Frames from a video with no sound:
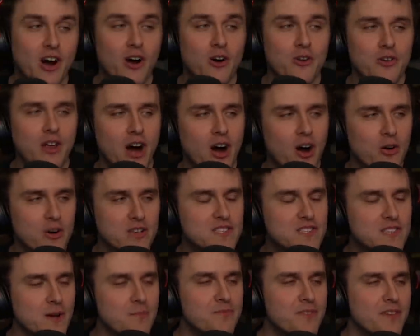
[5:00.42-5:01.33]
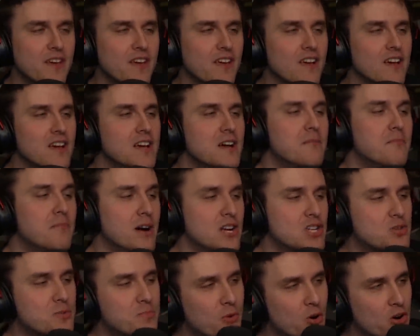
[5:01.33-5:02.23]
oh no, it's something
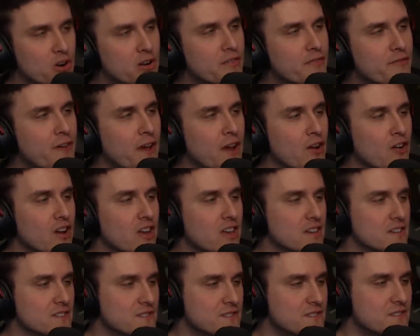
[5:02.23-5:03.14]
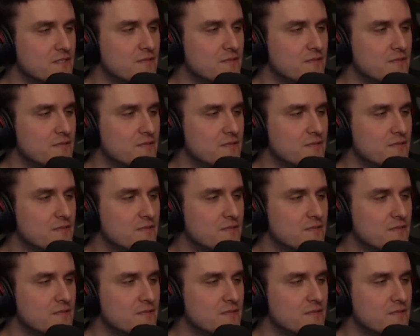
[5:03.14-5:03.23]
much more nefarious.